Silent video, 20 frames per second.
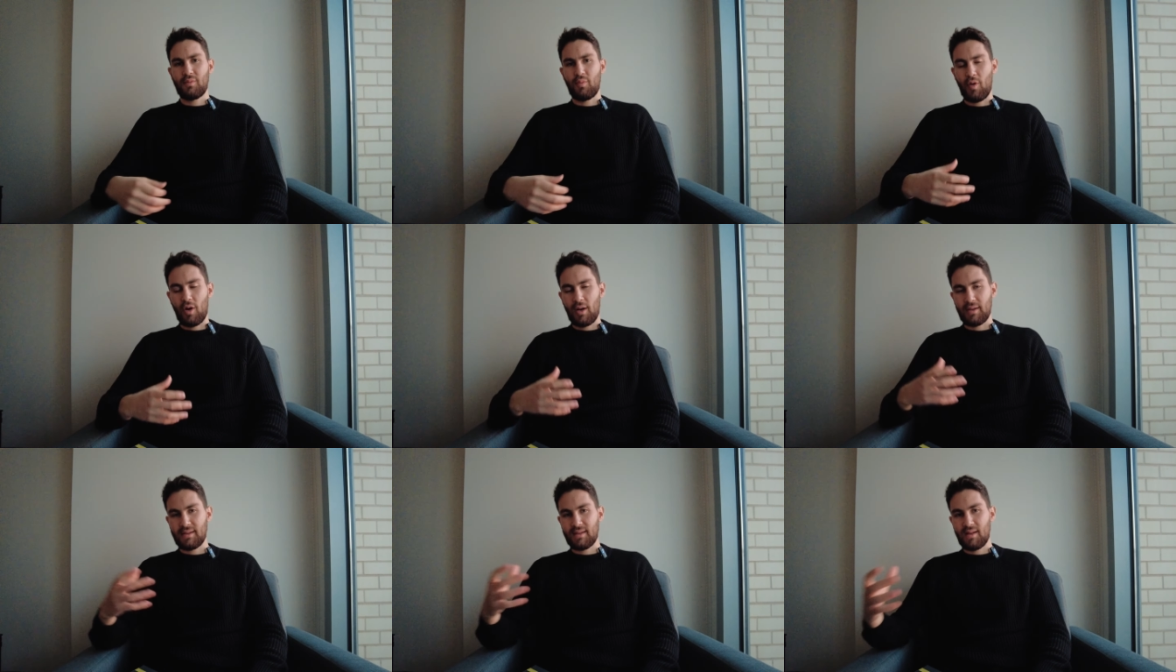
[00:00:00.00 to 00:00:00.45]

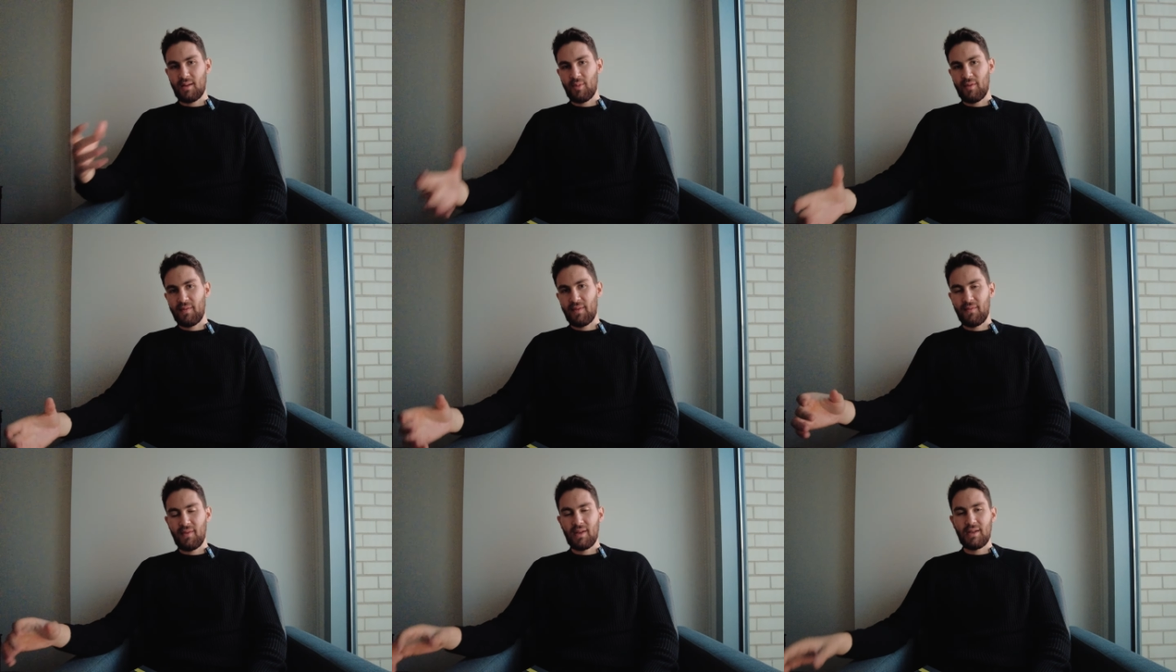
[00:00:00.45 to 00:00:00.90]
watched some
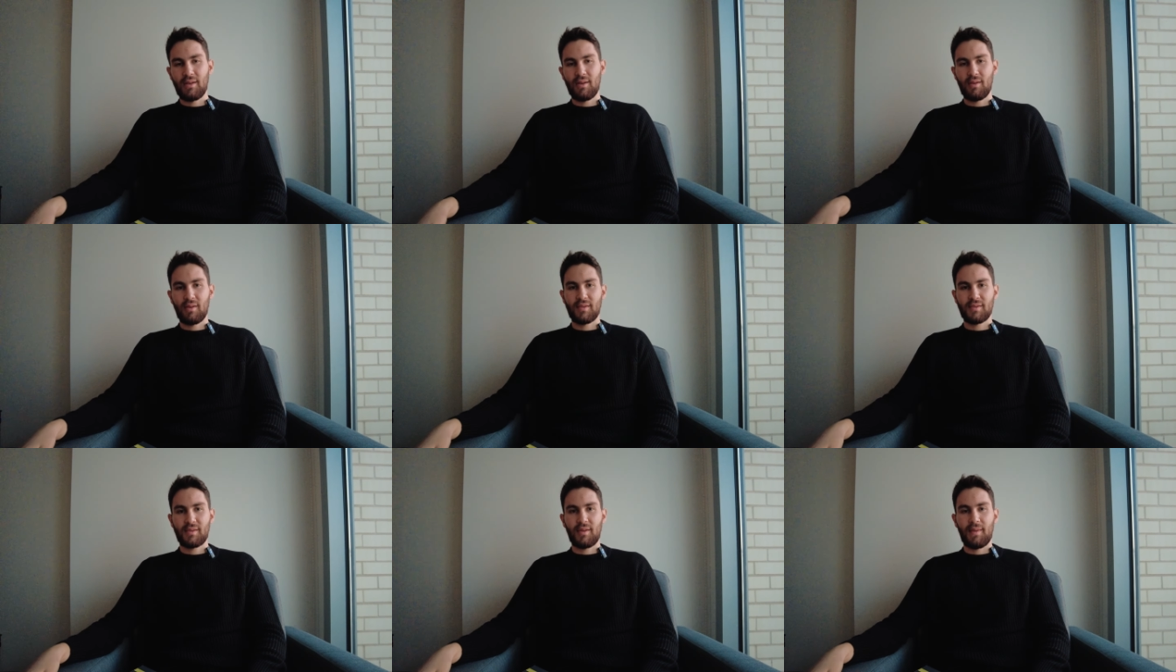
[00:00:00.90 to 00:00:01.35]
of the
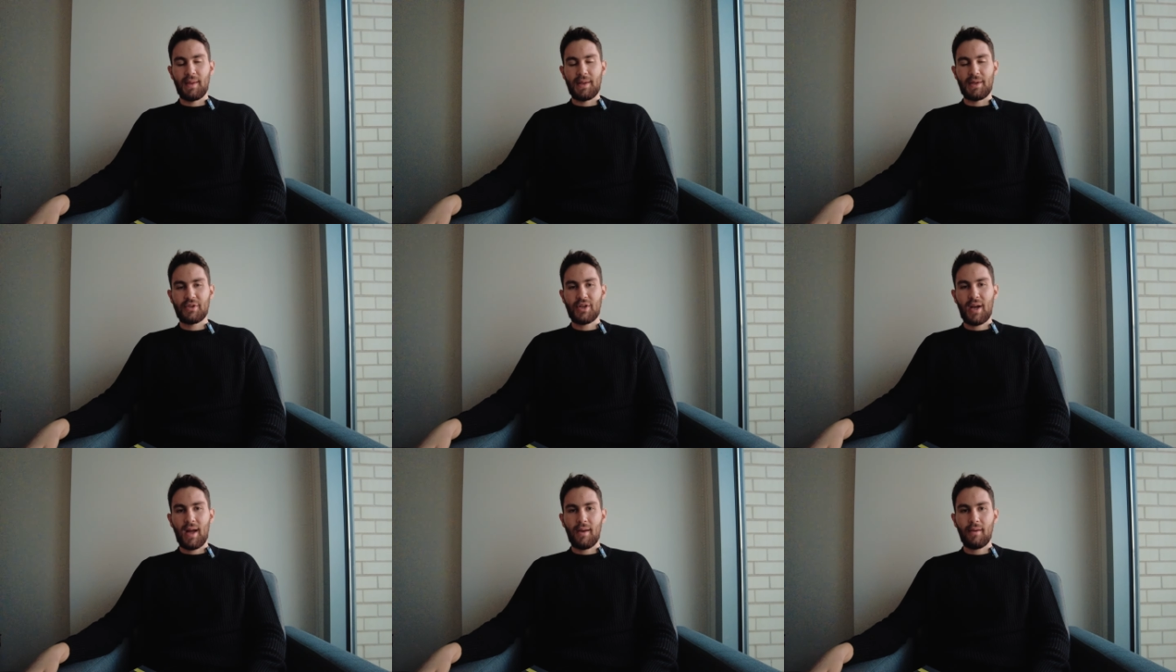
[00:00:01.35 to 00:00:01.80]
videos on the
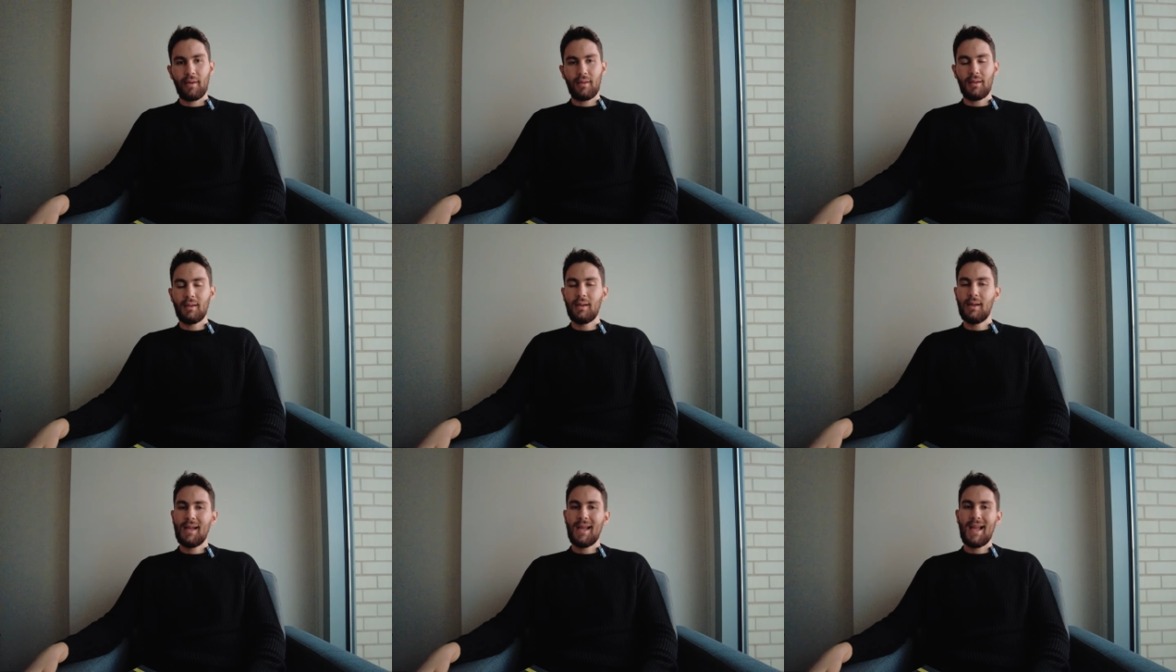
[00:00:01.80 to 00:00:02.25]

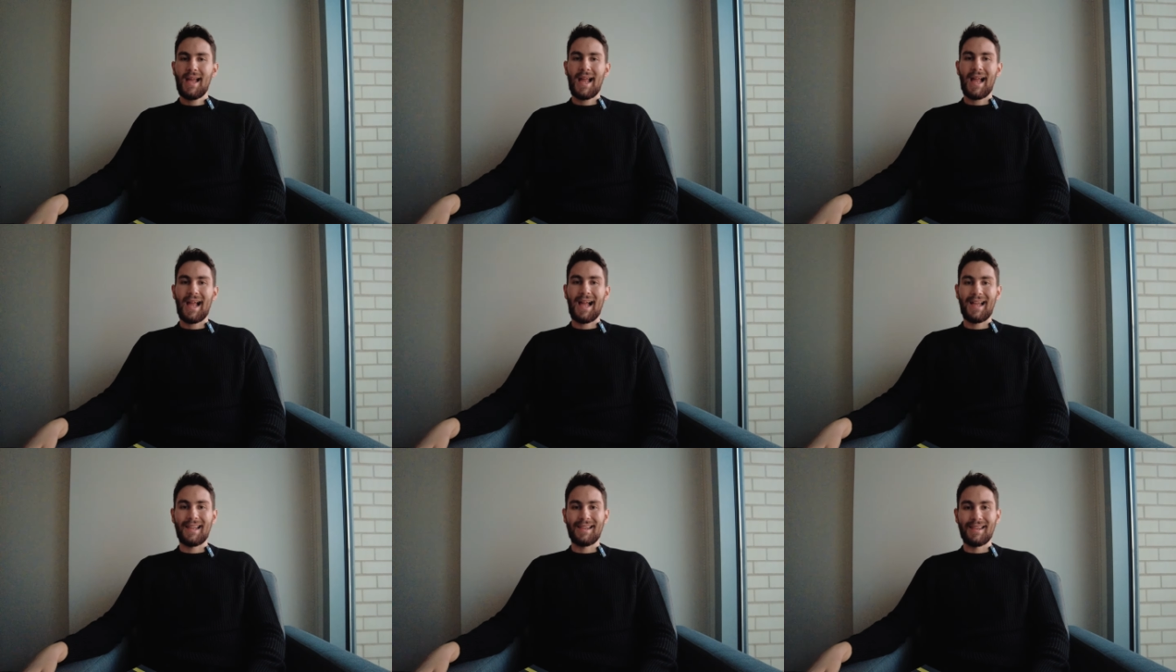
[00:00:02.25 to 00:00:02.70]
channel,
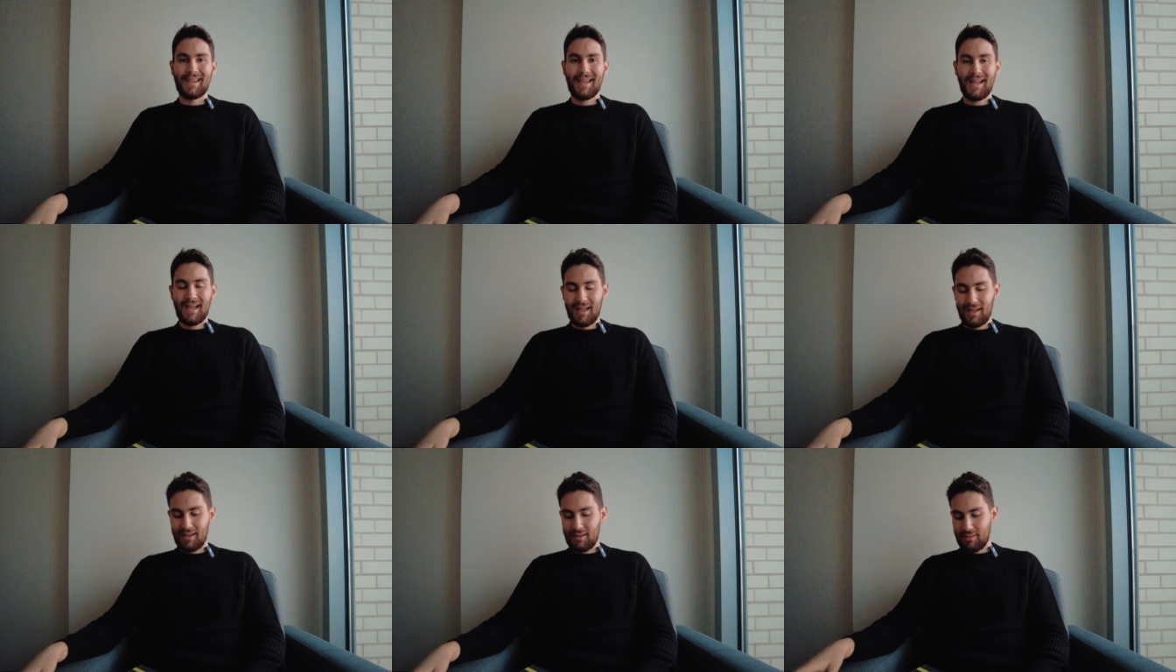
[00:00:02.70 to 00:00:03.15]
and
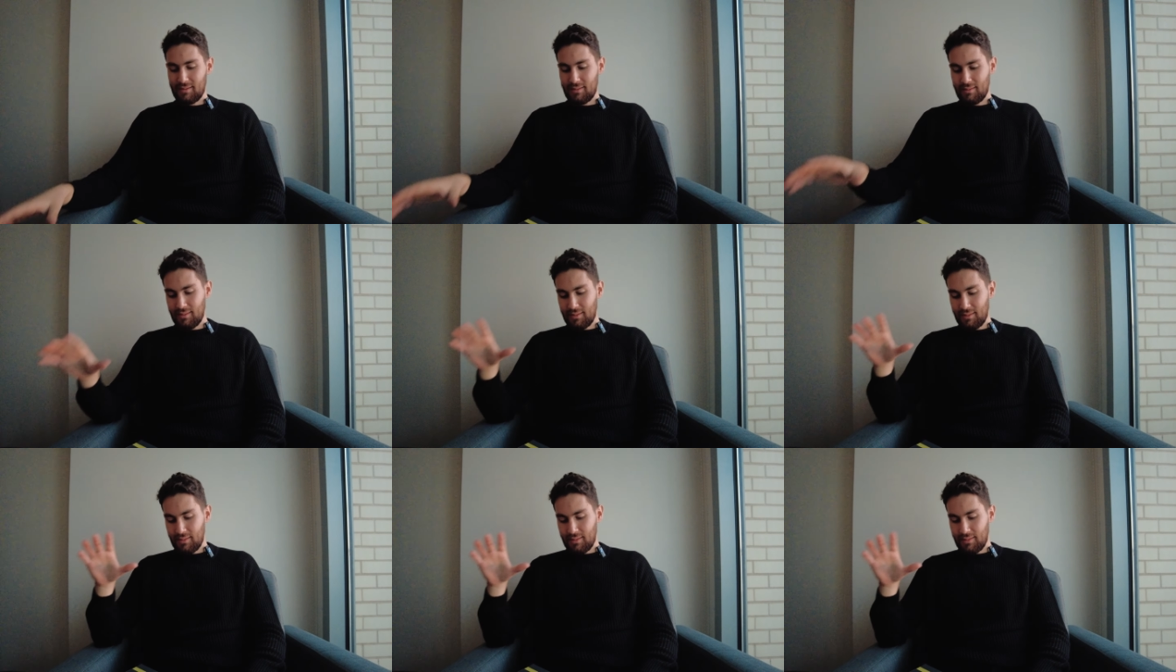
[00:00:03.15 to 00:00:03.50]
then